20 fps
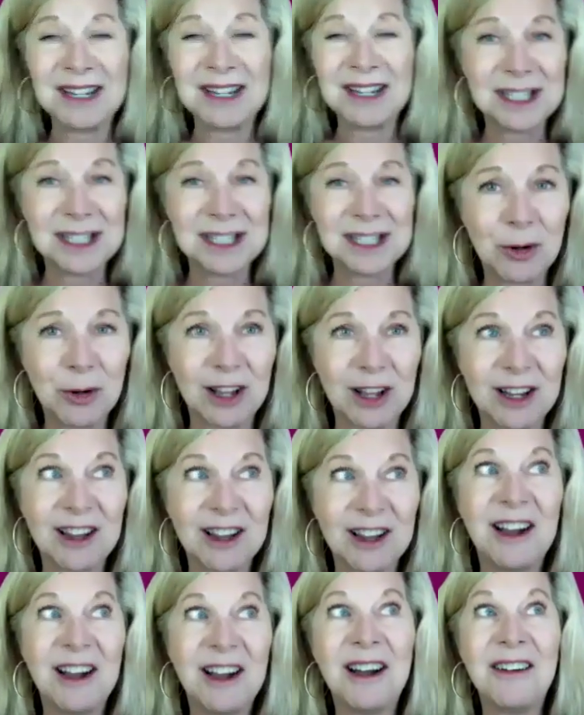all right. Some of you
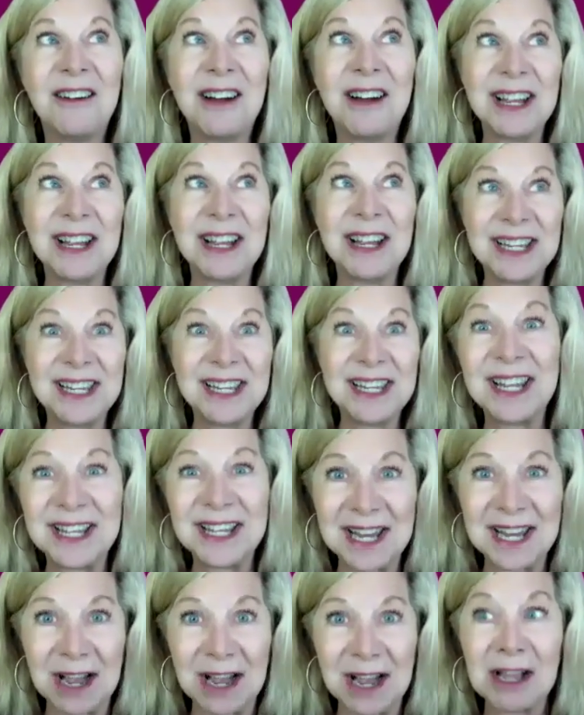are like, oh, I get
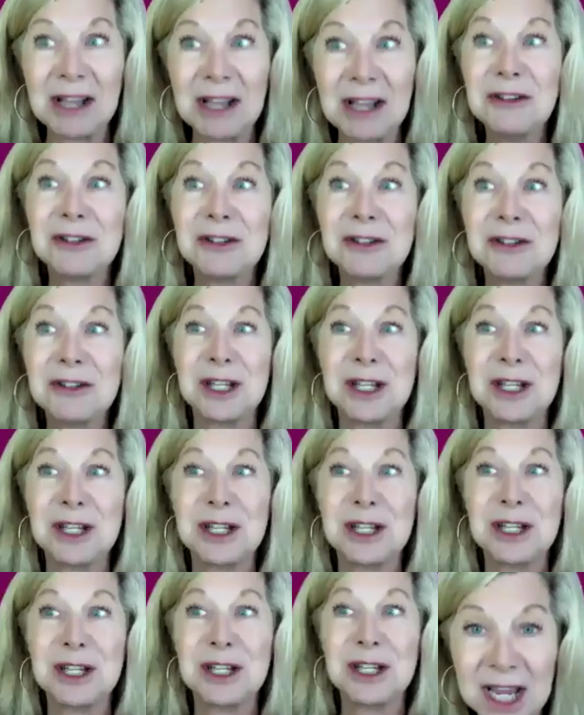it now. I understand
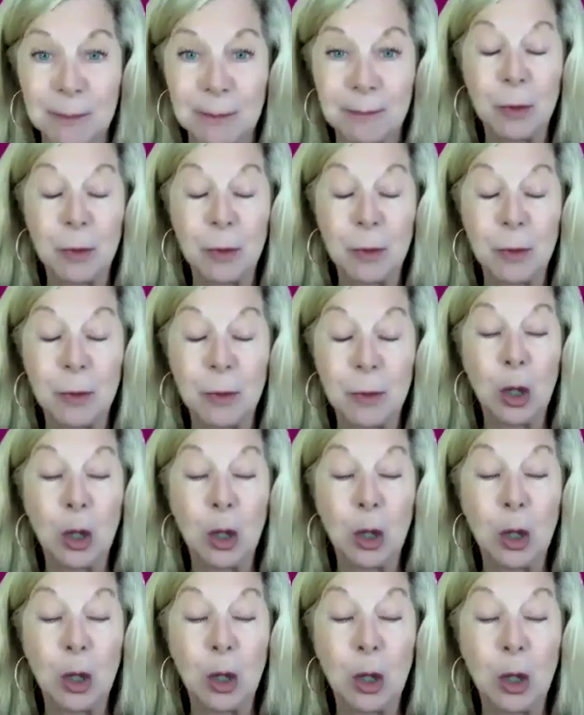what she's saying.
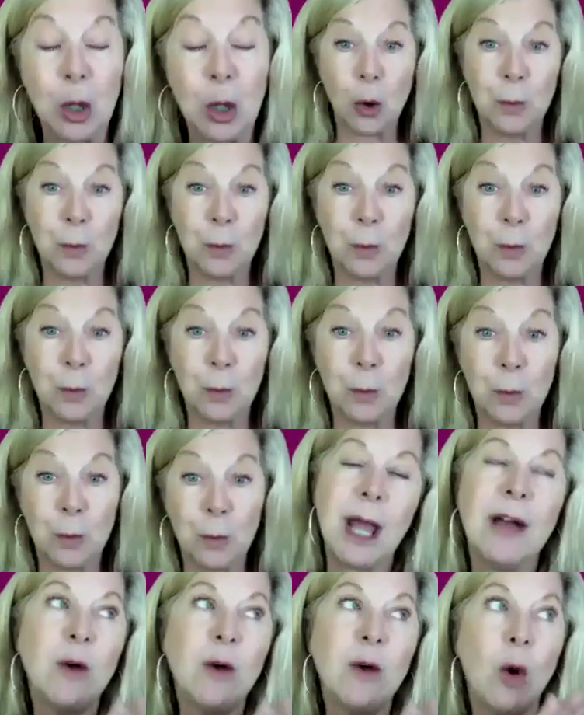So, if
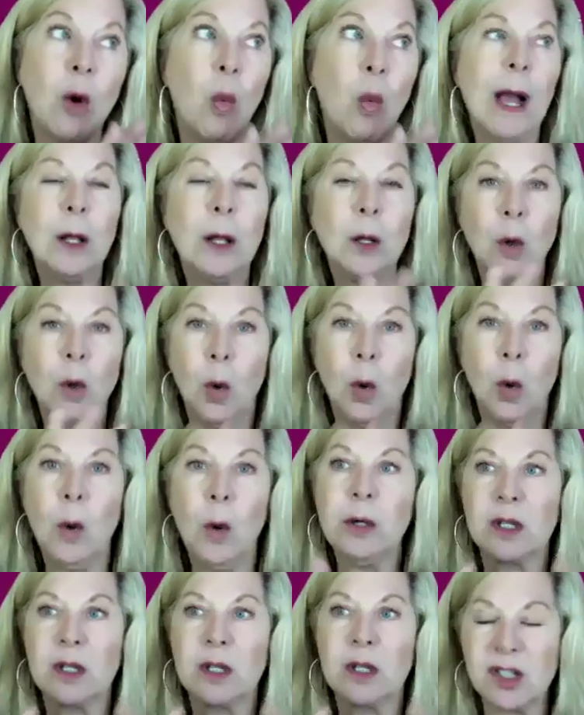you don't have a well
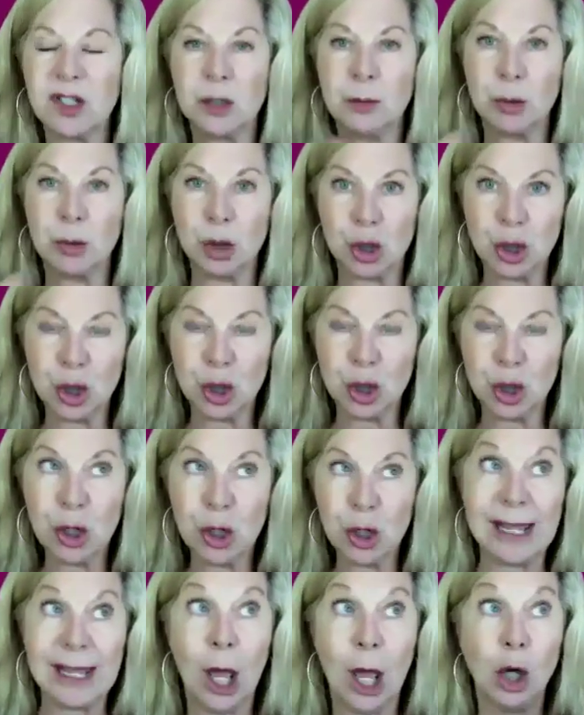oiled customer
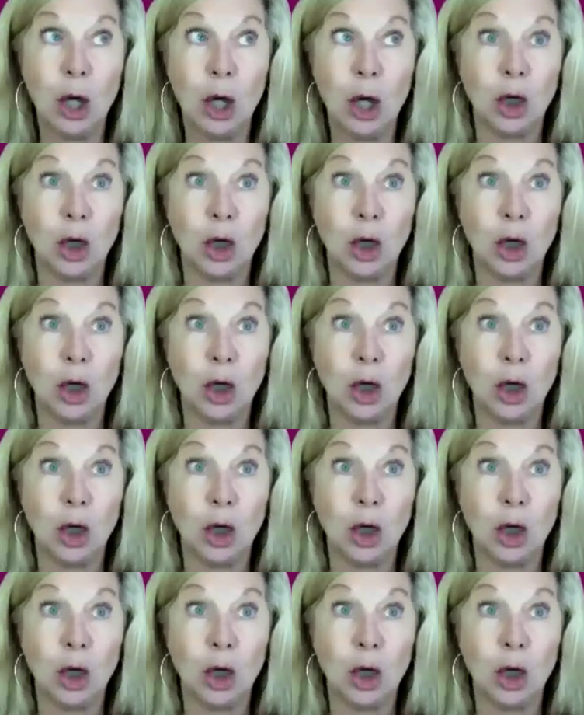journey,